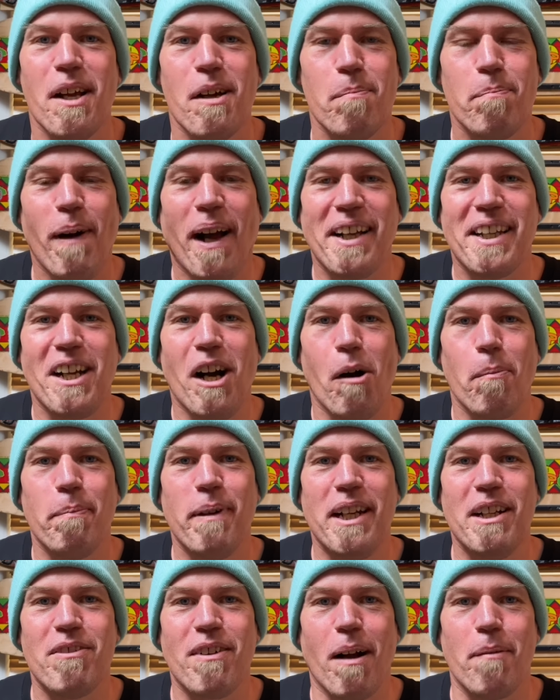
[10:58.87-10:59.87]
backyard
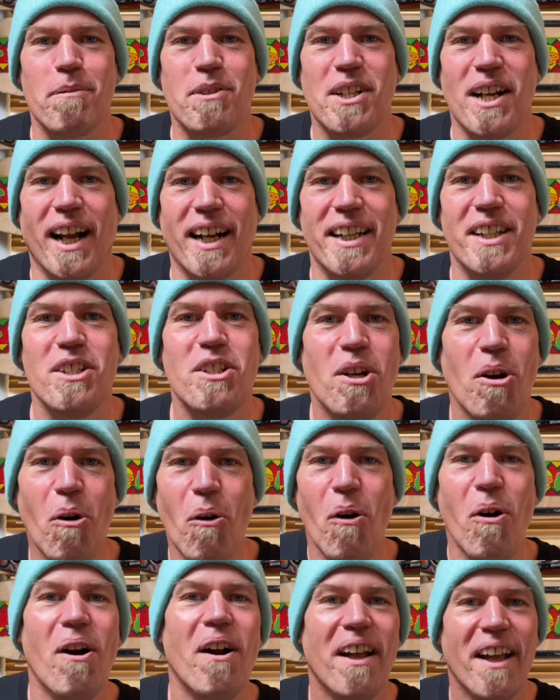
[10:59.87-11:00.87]
mini ramp challenge. Whew,